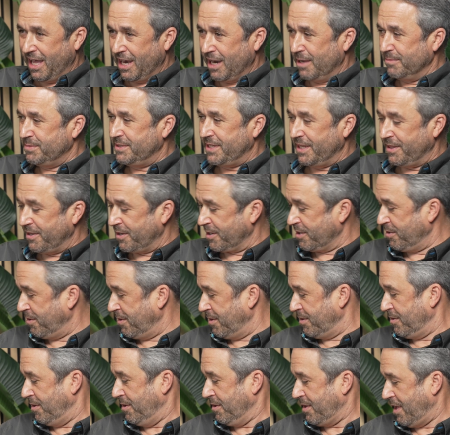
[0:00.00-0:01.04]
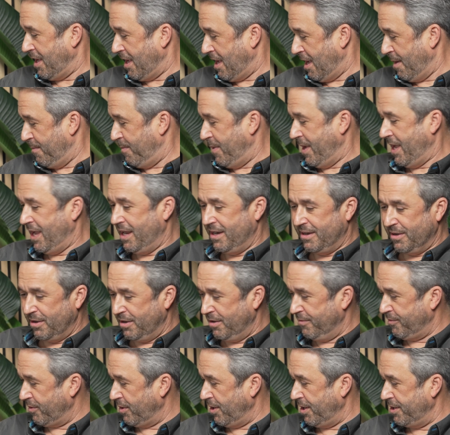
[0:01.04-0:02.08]
and I'm sitting there going, okay, I paid
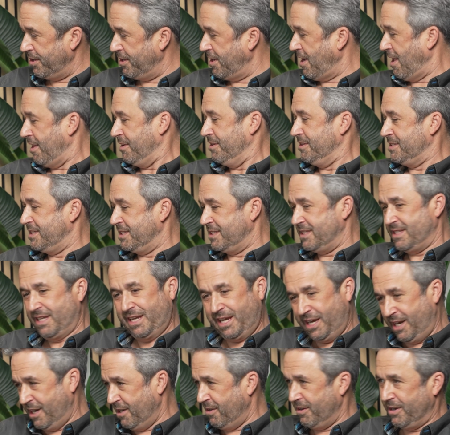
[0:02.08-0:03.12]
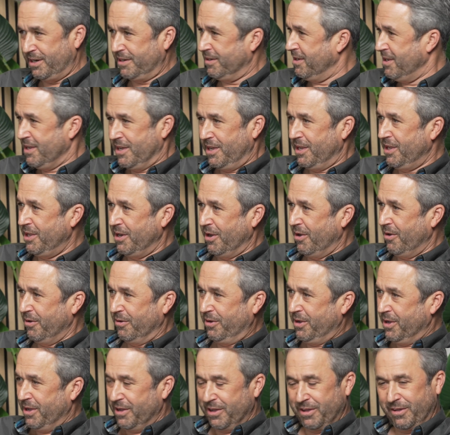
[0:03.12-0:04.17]
over $100 to sit here, and
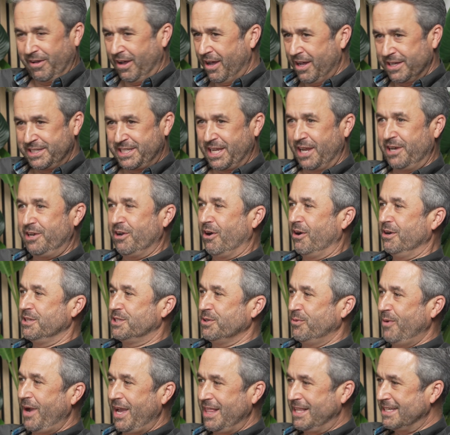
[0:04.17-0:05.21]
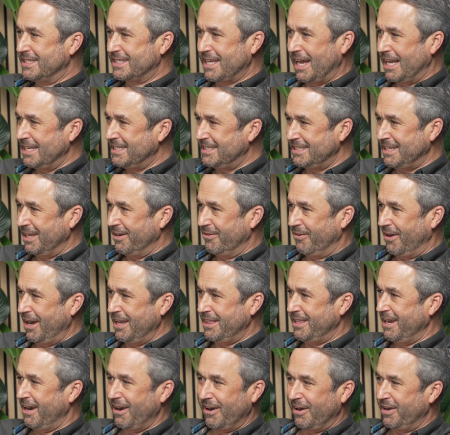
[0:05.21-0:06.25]
10 yards away, this guy's sitting
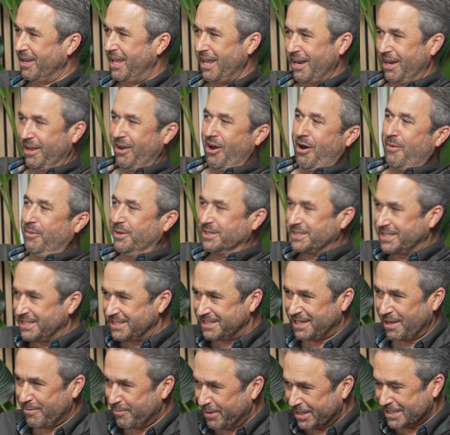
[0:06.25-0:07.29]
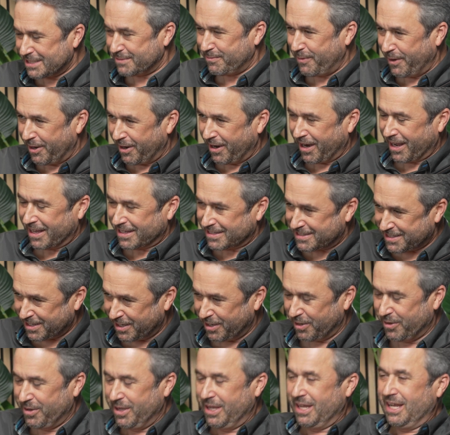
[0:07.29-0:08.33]
right there and getting almost the same experience.
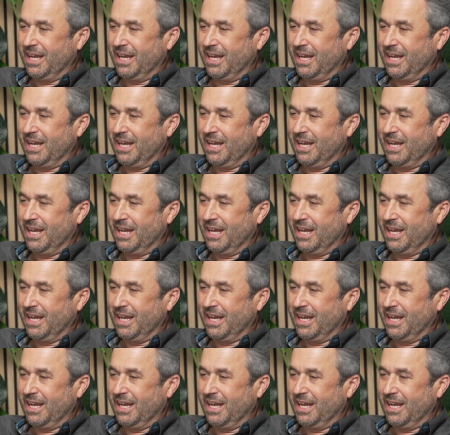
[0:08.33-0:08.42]
So